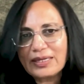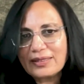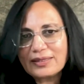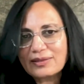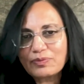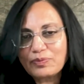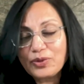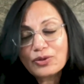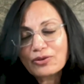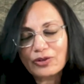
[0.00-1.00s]
is
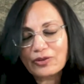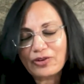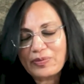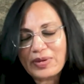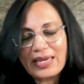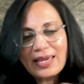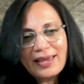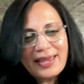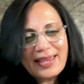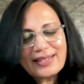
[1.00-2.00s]
beautiful for me.
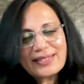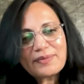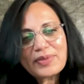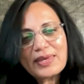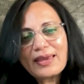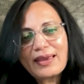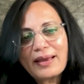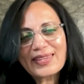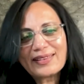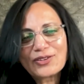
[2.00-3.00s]
It's something,
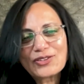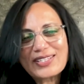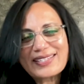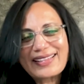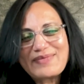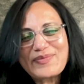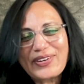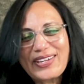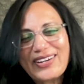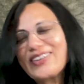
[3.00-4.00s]
a little disclaimer
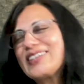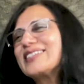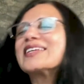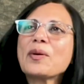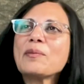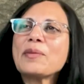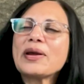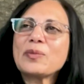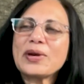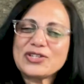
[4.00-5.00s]
here is,
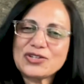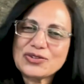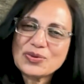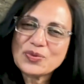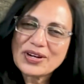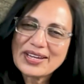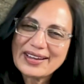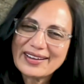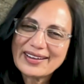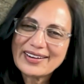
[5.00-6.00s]
when my children were
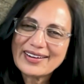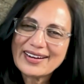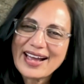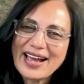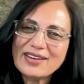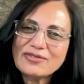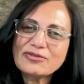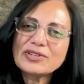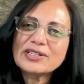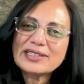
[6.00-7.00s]
younger, I
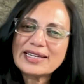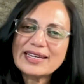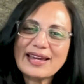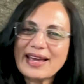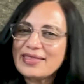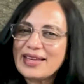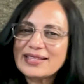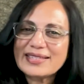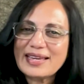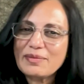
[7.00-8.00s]
really had
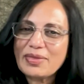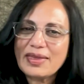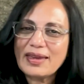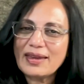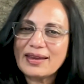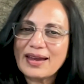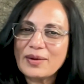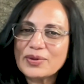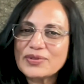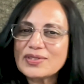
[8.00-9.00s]
that same thing.
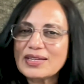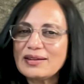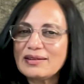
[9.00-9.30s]
I was